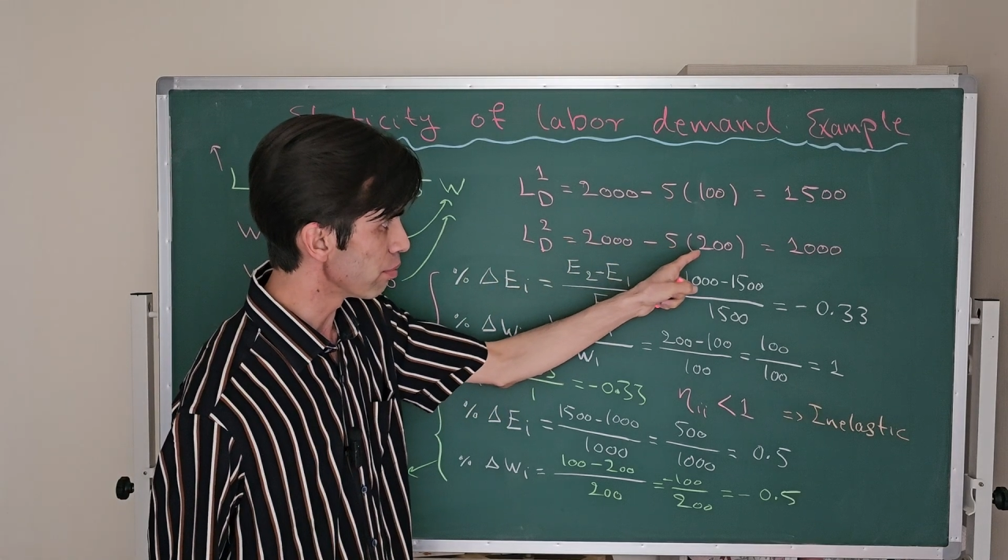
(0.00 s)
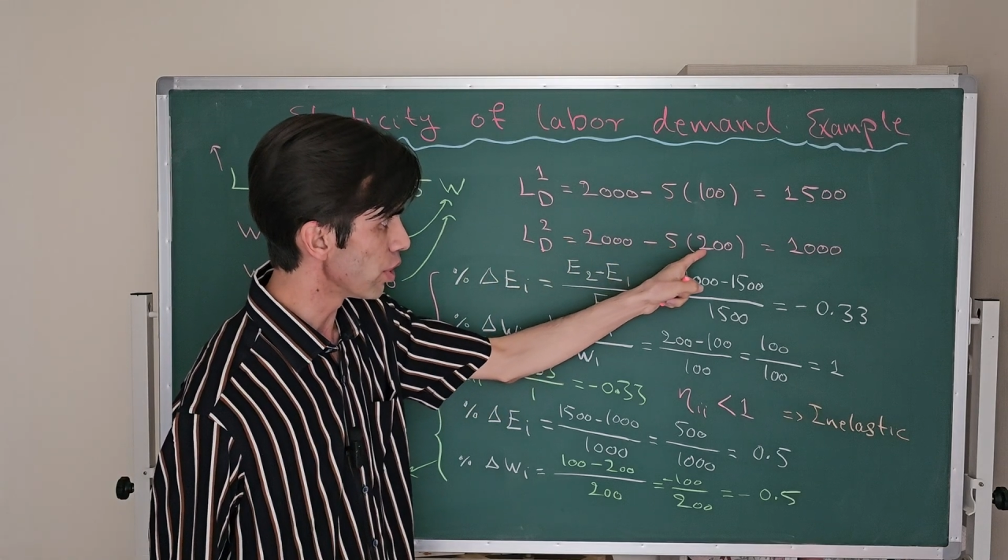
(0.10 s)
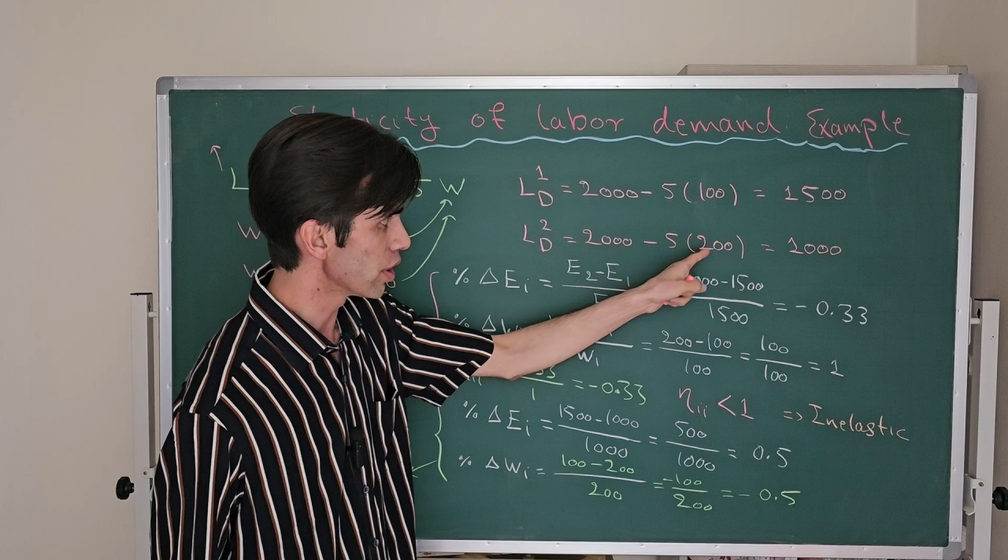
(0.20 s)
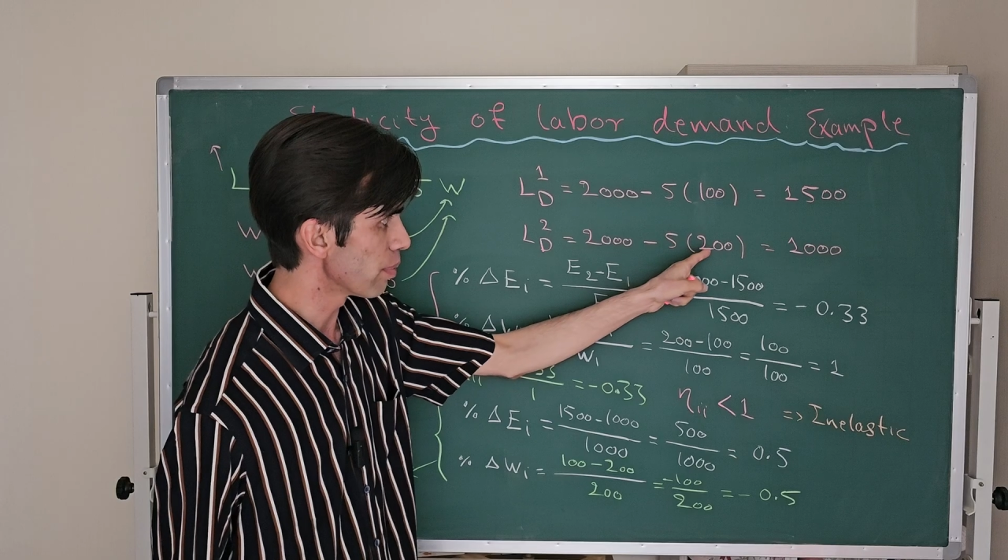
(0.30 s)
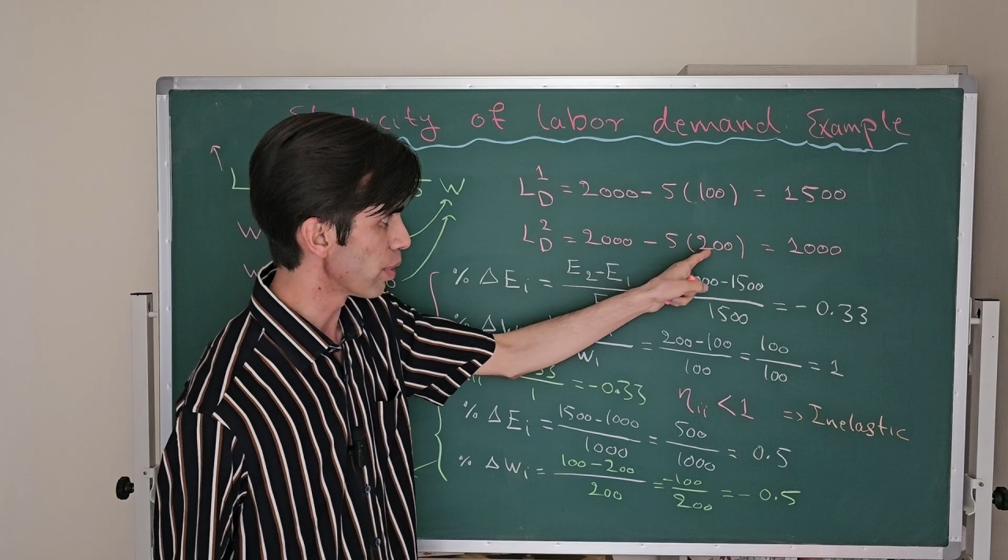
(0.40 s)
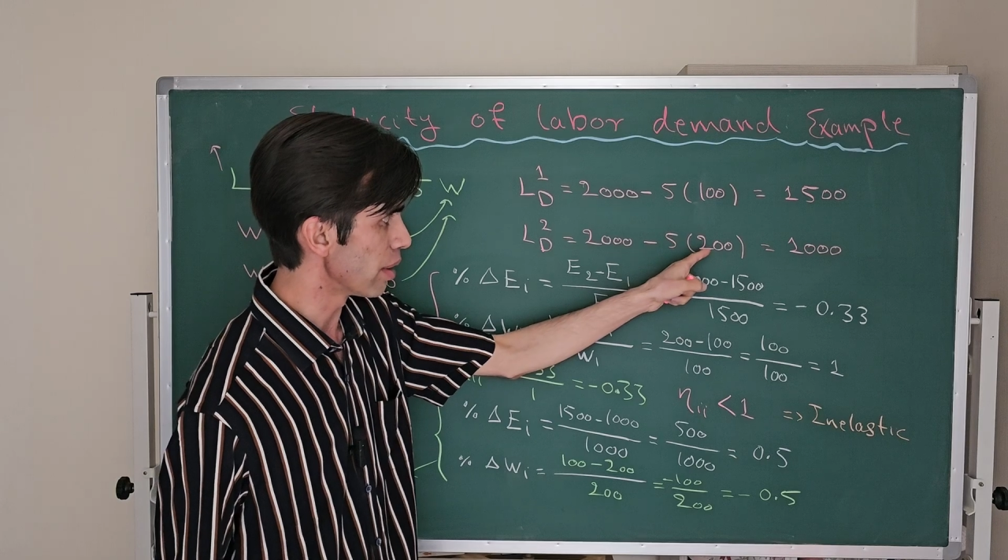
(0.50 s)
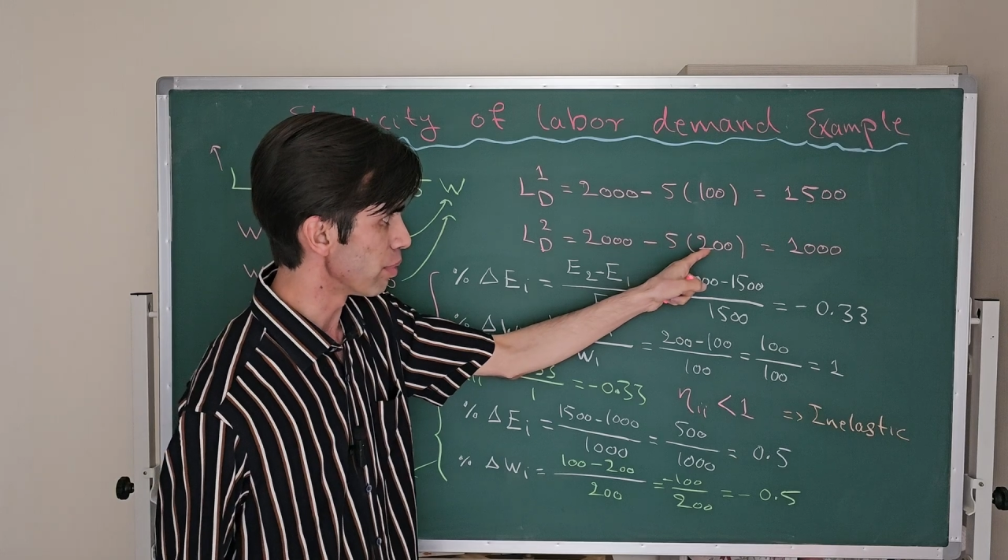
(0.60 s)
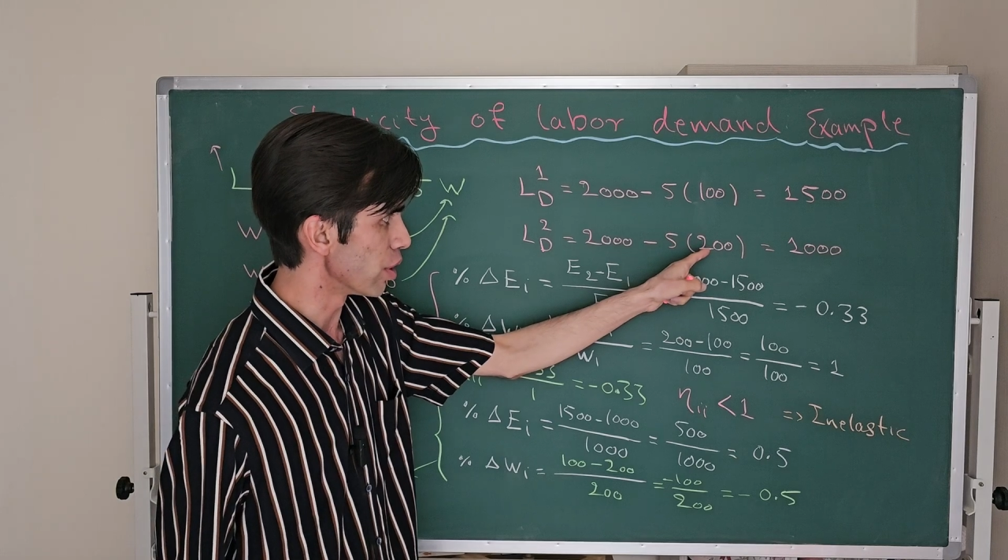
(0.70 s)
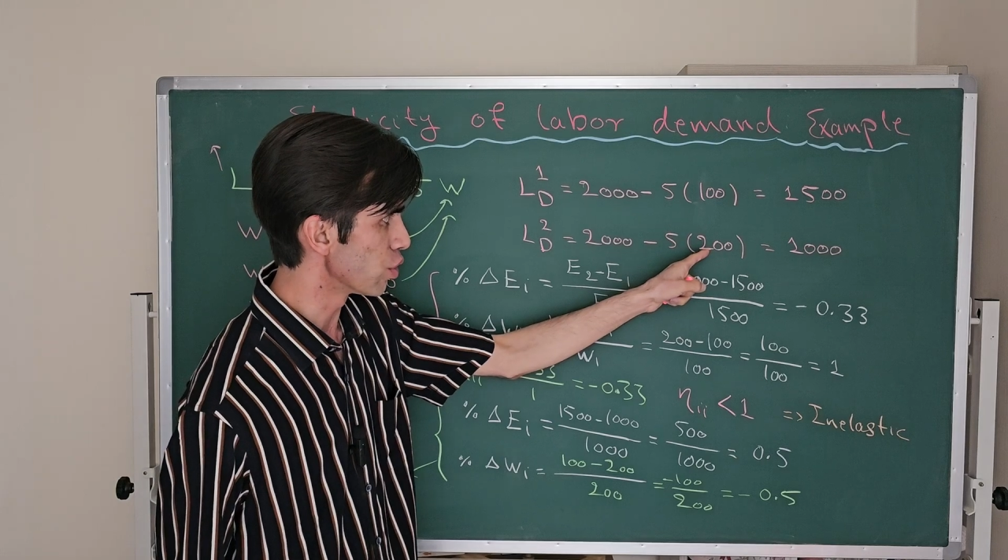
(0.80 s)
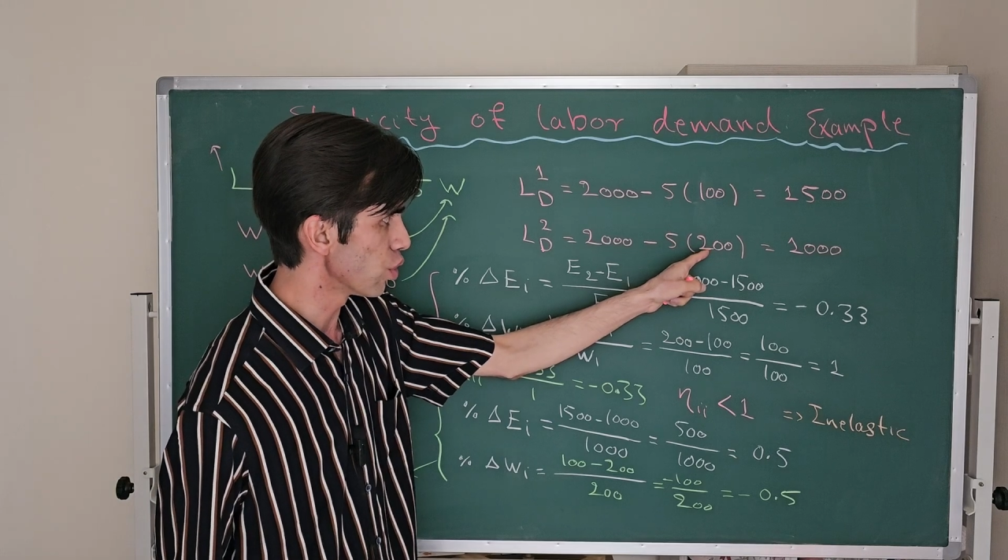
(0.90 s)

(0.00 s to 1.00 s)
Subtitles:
multiplied by